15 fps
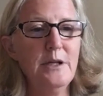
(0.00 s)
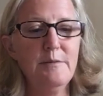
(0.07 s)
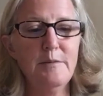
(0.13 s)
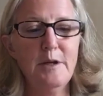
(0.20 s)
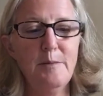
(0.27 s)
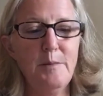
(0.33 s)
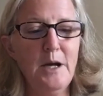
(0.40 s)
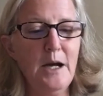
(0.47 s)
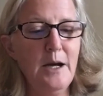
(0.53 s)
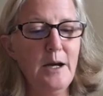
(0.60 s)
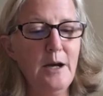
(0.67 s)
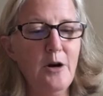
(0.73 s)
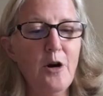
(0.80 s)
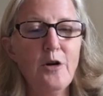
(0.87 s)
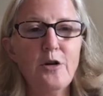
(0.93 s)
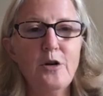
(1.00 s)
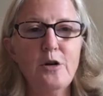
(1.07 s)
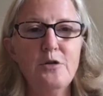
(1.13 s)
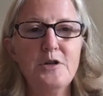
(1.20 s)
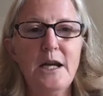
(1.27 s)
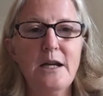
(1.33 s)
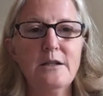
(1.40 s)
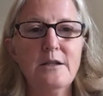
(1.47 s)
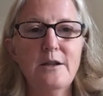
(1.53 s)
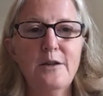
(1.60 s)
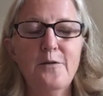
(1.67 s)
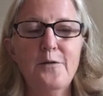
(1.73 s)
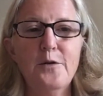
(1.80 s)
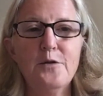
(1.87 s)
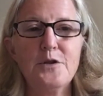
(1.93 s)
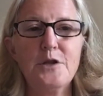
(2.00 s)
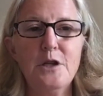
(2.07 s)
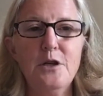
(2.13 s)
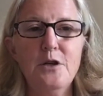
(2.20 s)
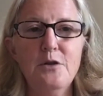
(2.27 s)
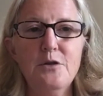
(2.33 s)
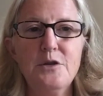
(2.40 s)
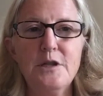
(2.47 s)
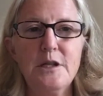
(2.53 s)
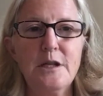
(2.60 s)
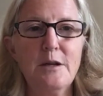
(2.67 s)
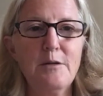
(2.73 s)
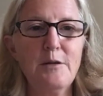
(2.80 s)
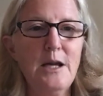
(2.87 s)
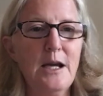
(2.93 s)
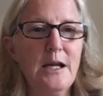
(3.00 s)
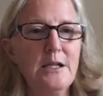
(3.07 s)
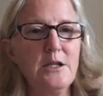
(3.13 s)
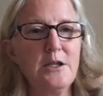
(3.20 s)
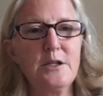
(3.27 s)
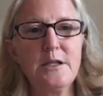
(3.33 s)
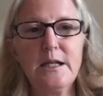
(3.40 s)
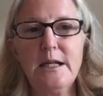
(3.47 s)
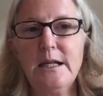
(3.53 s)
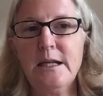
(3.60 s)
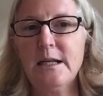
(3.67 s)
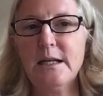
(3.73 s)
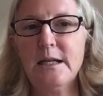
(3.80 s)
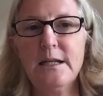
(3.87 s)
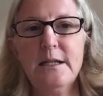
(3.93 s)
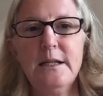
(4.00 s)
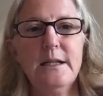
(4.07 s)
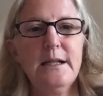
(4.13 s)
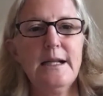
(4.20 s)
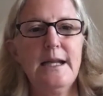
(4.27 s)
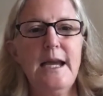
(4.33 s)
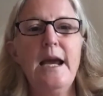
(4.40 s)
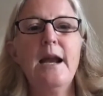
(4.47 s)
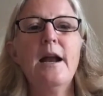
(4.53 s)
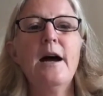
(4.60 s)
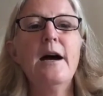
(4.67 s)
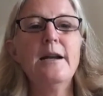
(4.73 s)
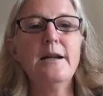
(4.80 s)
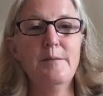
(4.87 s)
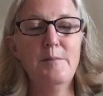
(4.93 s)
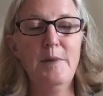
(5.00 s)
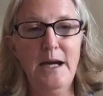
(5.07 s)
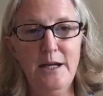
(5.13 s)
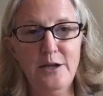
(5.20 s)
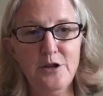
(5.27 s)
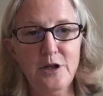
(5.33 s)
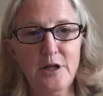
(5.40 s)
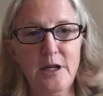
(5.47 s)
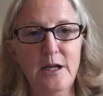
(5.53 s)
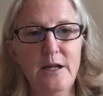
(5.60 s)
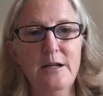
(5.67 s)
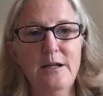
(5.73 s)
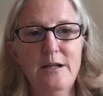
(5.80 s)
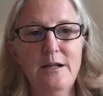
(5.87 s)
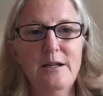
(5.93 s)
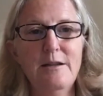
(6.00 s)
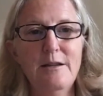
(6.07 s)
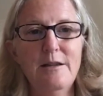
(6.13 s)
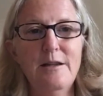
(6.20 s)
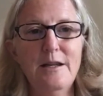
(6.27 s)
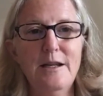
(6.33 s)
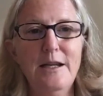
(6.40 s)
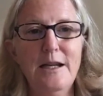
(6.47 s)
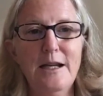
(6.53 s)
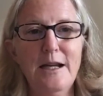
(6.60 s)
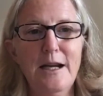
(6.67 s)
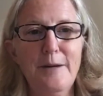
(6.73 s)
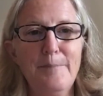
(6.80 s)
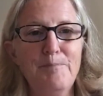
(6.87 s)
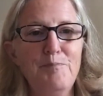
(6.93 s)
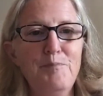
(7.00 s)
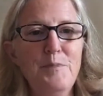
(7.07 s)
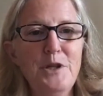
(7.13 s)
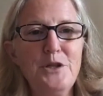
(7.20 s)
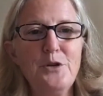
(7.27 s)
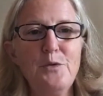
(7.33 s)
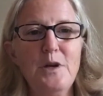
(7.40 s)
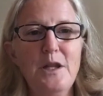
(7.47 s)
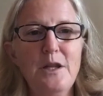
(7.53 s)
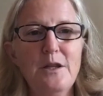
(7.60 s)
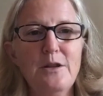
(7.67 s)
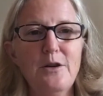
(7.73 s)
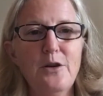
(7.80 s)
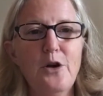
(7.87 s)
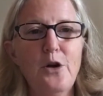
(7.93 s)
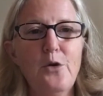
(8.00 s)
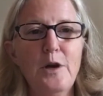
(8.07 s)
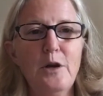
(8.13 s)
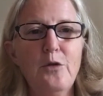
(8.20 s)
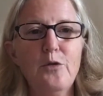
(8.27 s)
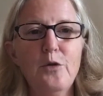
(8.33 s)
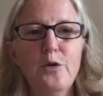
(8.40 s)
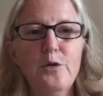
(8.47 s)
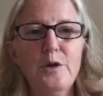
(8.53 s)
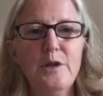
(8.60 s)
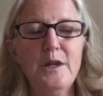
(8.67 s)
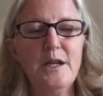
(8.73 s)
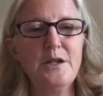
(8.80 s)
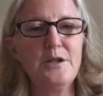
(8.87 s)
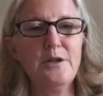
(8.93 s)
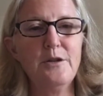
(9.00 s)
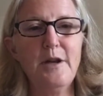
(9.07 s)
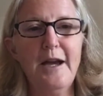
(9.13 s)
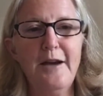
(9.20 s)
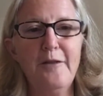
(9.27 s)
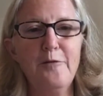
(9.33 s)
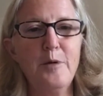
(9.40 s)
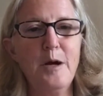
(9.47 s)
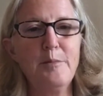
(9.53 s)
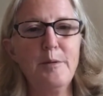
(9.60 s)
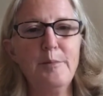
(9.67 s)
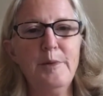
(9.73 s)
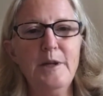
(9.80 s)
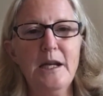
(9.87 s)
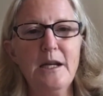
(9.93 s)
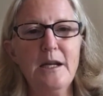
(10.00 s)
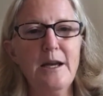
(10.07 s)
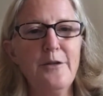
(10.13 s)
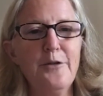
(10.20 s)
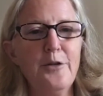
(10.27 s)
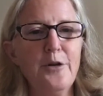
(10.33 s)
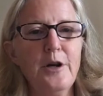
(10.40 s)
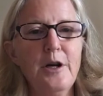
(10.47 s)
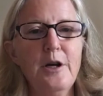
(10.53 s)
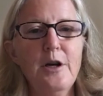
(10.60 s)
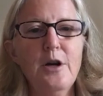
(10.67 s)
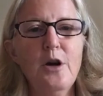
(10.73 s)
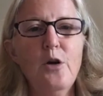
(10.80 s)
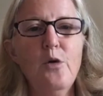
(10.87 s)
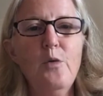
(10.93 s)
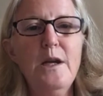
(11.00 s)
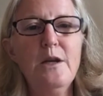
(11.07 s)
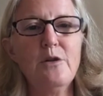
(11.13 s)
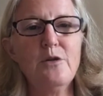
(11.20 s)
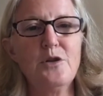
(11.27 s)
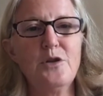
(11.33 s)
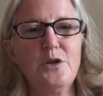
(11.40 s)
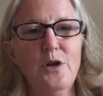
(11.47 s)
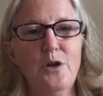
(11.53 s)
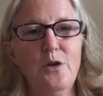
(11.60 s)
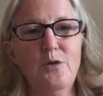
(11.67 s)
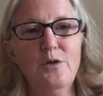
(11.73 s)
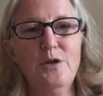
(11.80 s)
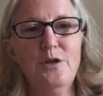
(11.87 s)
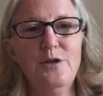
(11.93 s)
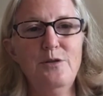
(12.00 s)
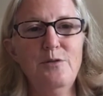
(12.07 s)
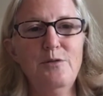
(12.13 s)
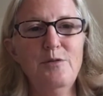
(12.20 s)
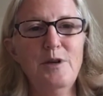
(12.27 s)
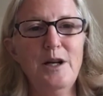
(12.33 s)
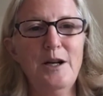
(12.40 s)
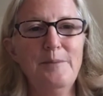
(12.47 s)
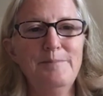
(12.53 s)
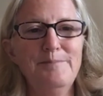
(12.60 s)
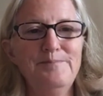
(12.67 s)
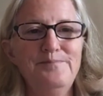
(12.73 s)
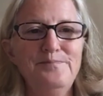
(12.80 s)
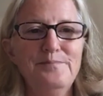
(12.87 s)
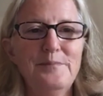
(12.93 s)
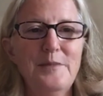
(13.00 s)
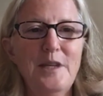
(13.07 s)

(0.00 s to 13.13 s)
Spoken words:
But my heart goes out to the folks in Houston. I just cannot imagine the misery that they're going through, and they still have probably another week or so to